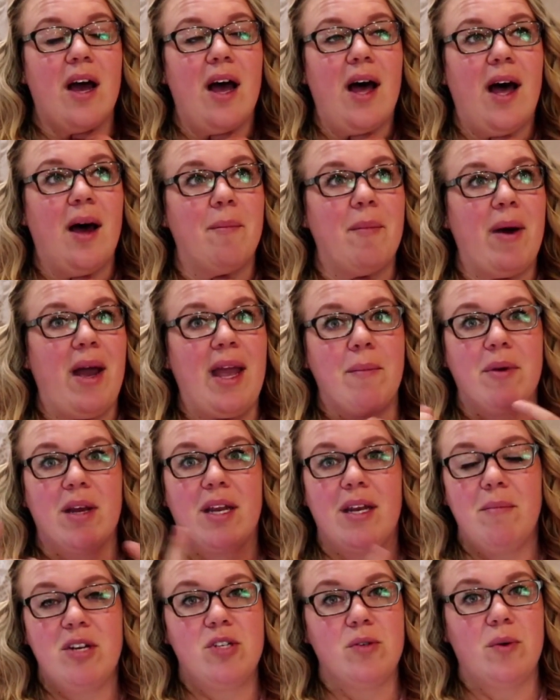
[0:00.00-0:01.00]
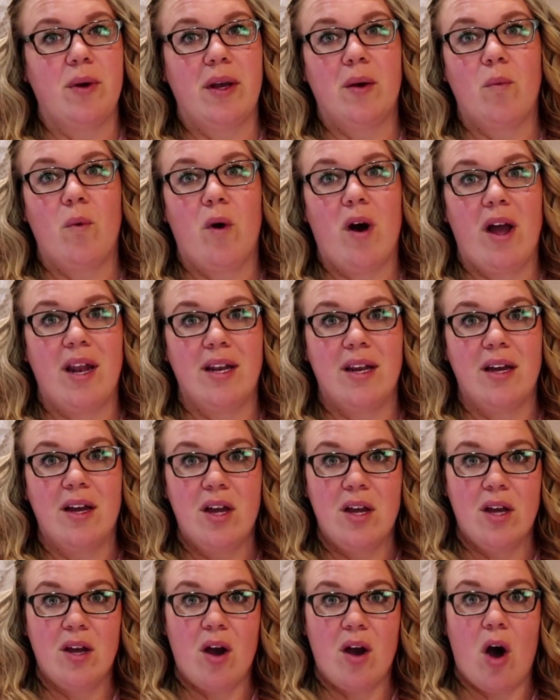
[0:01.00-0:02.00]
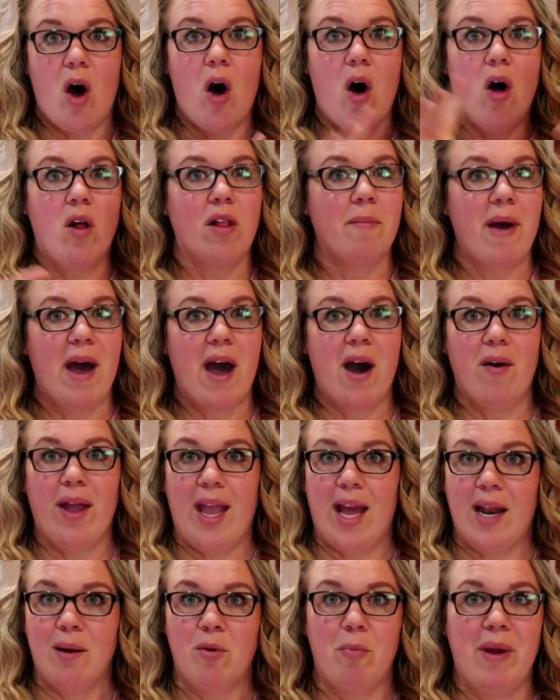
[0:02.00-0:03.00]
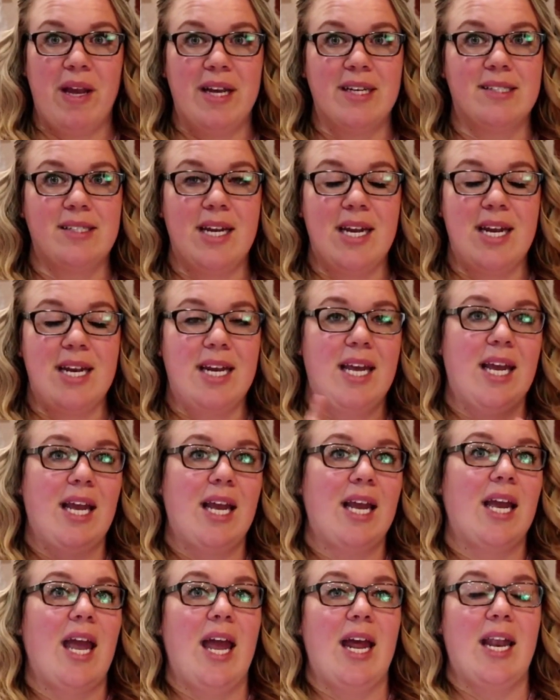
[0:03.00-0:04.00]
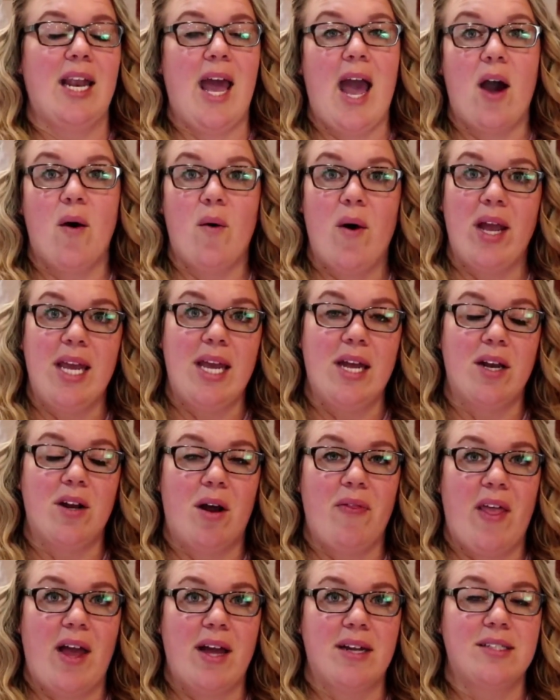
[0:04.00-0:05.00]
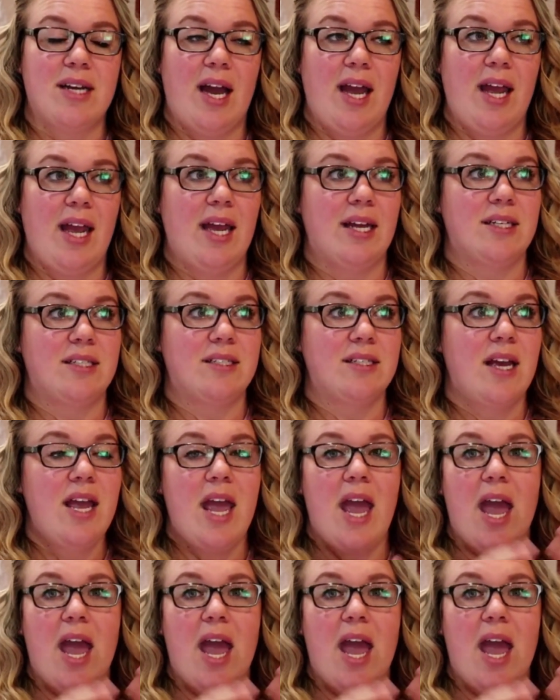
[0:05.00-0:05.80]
I am going to be doing one all about animal-based eating and how I eat on that diet.